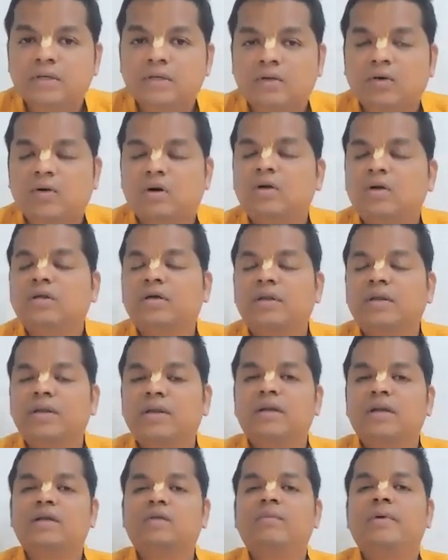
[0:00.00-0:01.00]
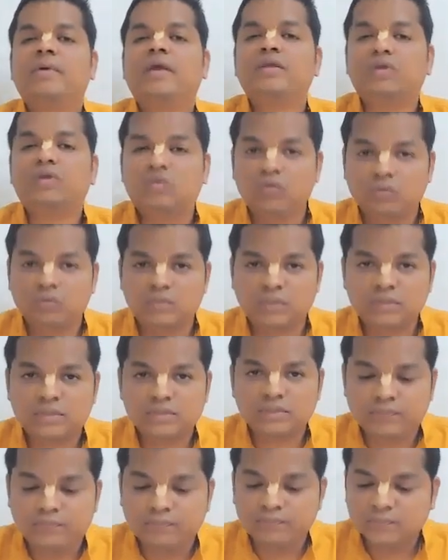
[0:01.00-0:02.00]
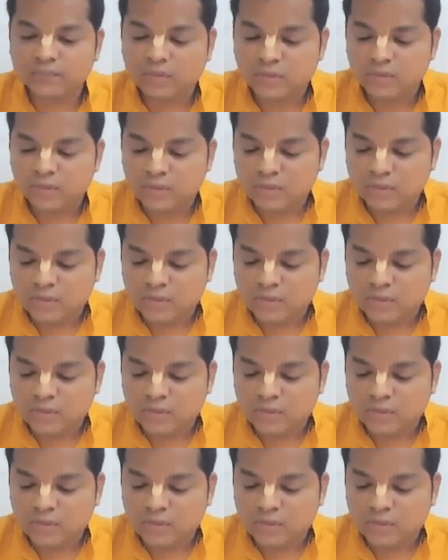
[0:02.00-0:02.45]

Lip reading: not created by any humans.